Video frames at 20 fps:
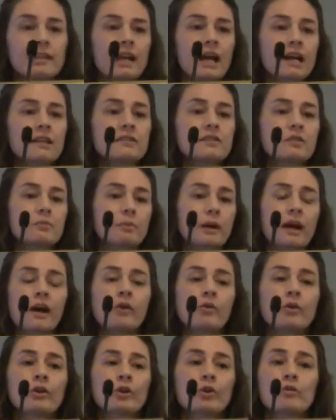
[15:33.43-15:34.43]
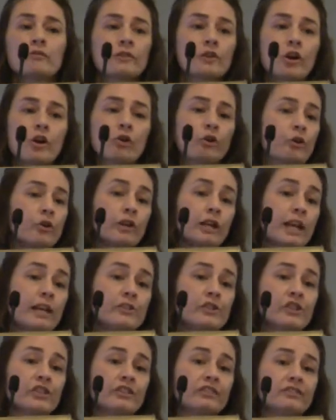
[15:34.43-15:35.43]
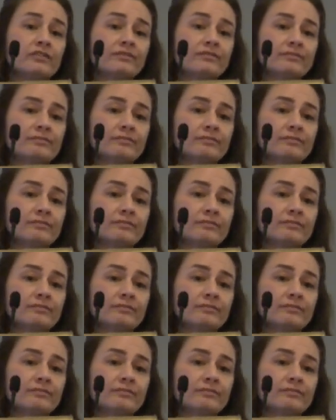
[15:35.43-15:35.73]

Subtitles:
he has the power over all creation